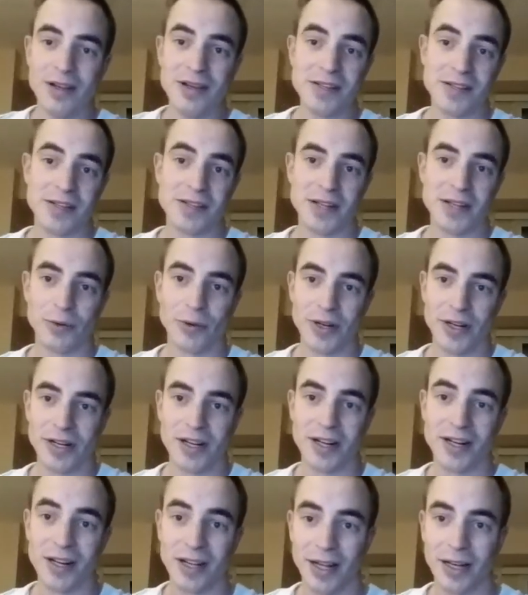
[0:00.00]
since I wanted
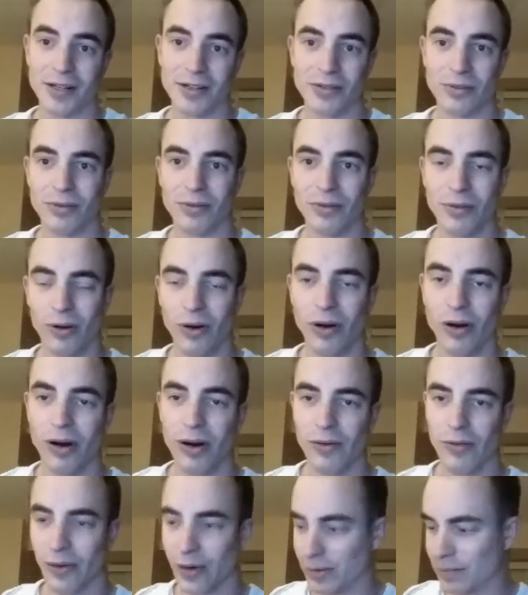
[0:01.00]
to collect
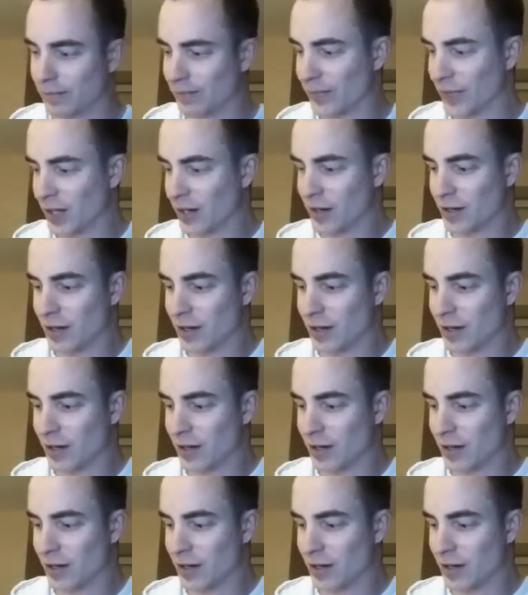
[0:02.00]
all of them,